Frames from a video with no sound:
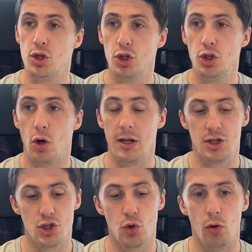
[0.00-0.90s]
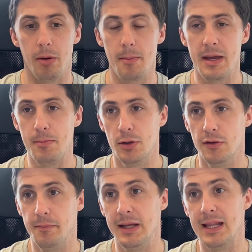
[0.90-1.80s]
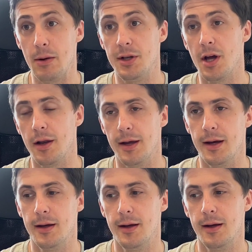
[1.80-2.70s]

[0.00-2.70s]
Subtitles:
good knowledge taught by people who have been there and done it,